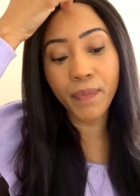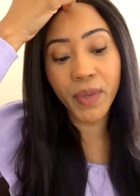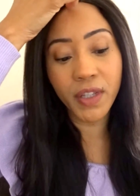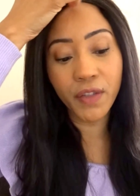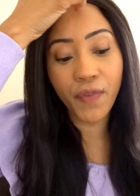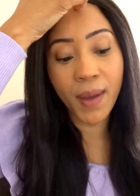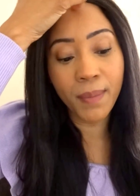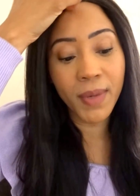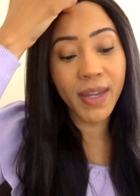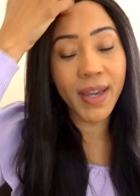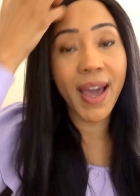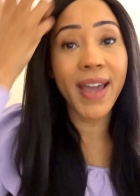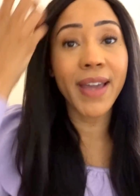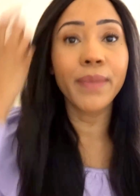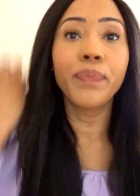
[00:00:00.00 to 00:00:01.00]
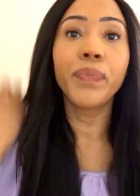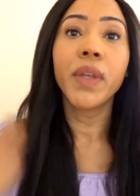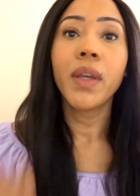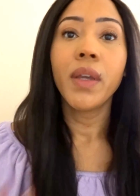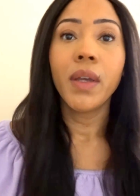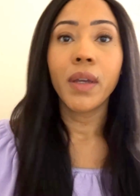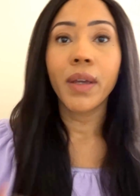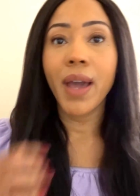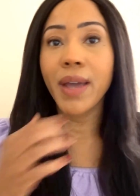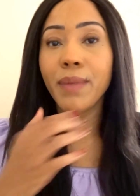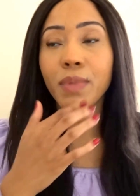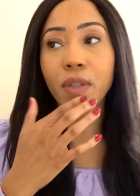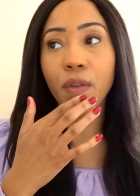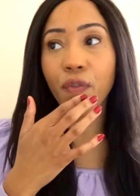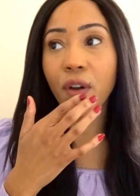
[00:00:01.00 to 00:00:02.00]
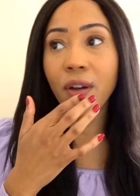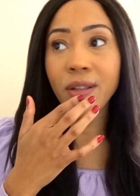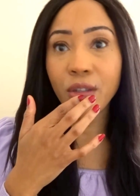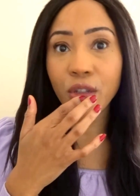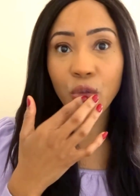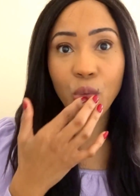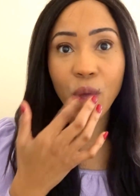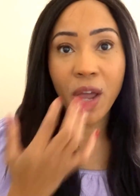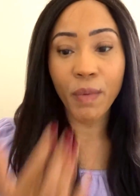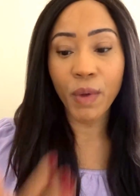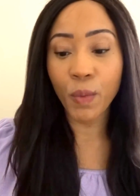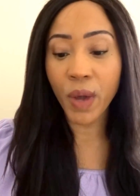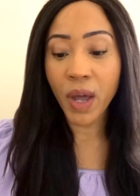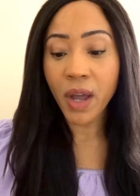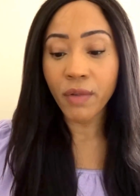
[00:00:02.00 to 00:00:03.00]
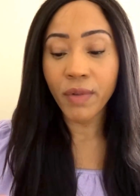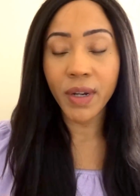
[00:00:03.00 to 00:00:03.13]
His family came to find us where we were,